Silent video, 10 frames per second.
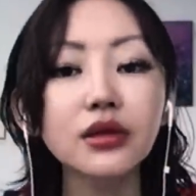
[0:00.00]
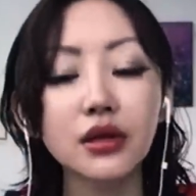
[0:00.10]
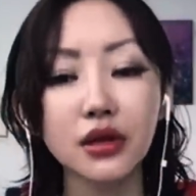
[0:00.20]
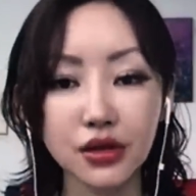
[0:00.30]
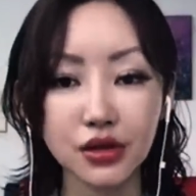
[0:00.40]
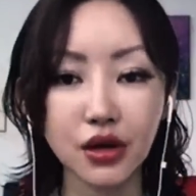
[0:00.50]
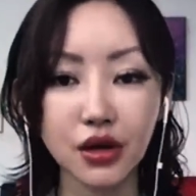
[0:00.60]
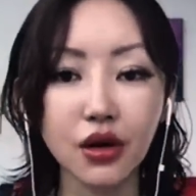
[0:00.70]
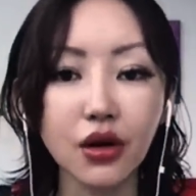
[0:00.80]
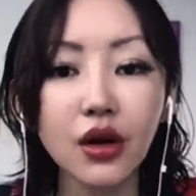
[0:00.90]

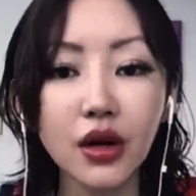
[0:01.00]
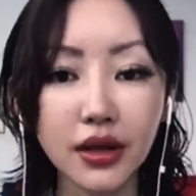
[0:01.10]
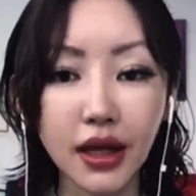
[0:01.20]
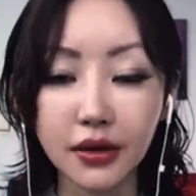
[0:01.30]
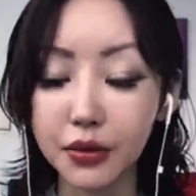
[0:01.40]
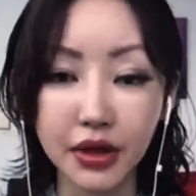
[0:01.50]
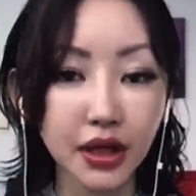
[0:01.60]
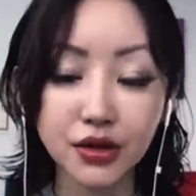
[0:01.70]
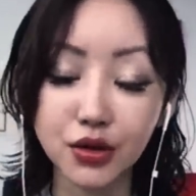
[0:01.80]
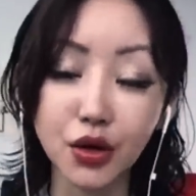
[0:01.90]
So they, I mean,
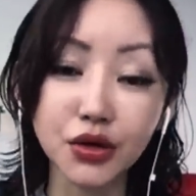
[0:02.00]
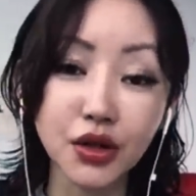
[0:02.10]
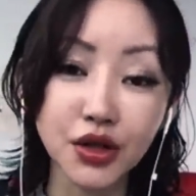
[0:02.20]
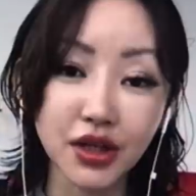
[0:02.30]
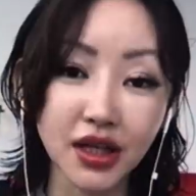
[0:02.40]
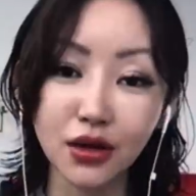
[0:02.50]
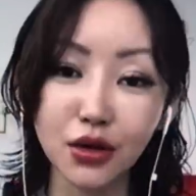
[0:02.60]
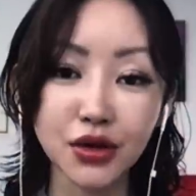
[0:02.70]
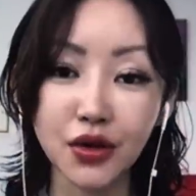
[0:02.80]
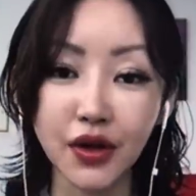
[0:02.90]
there's no such a thing in
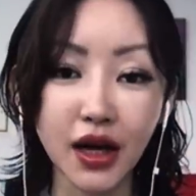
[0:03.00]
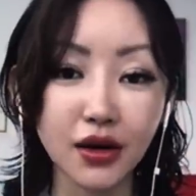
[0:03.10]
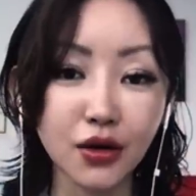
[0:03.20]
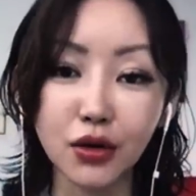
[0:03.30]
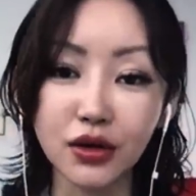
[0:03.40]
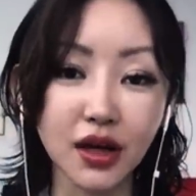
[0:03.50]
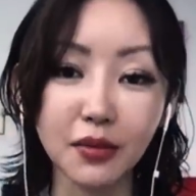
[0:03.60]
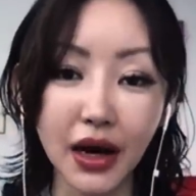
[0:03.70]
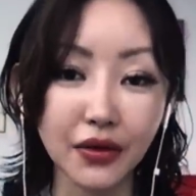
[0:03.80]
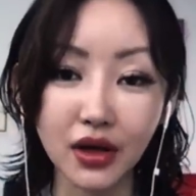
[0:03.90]
North Korea called like
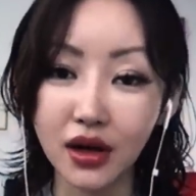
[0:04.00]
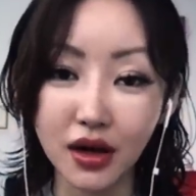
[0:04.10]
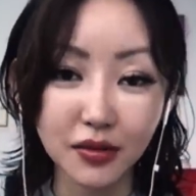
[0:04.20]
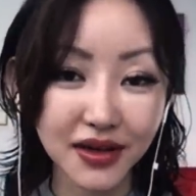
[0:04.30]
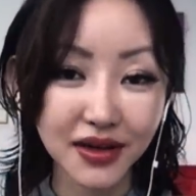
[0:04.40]
marrying up.